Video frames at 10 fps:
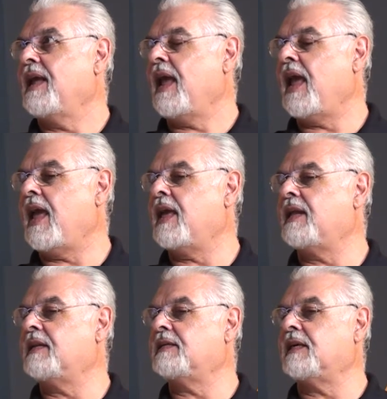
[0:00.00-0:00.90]

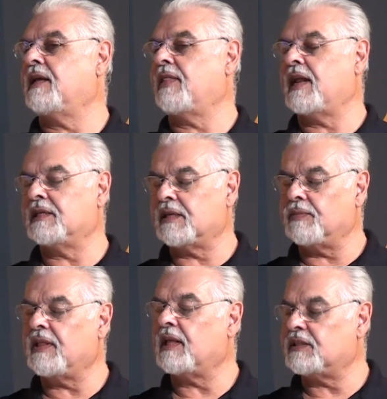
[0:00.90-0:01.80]
And that is
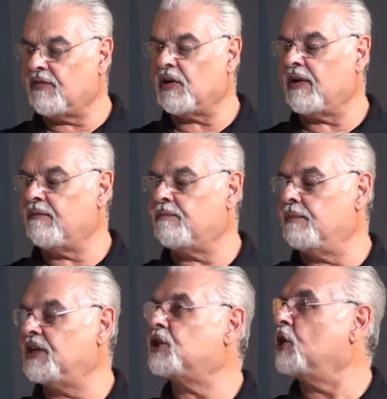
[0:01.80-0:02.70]
something that's very
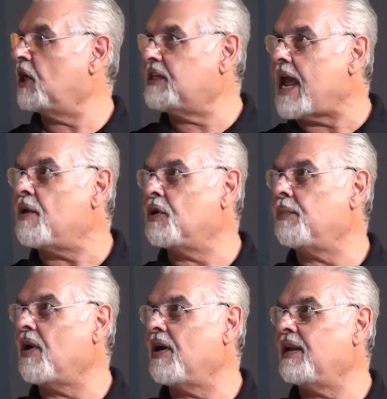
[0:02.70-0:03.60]
much looked down
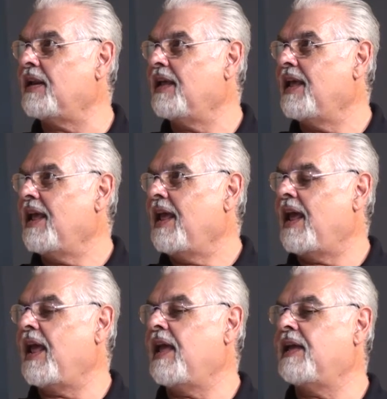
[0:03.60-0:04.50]
upon,
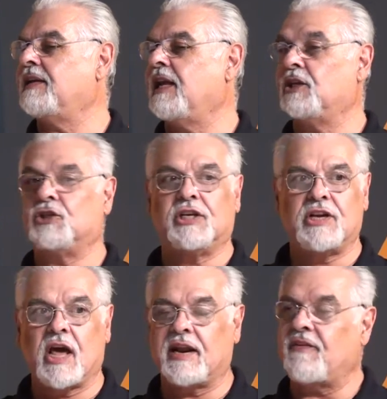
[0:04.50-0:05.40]
and it should
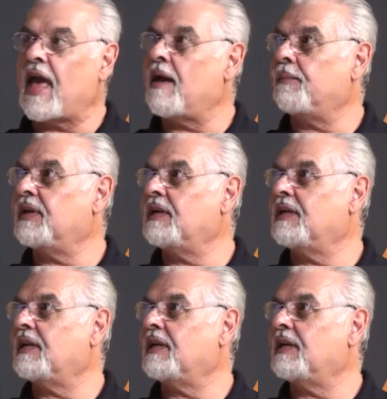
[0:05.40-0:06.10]
not have happened.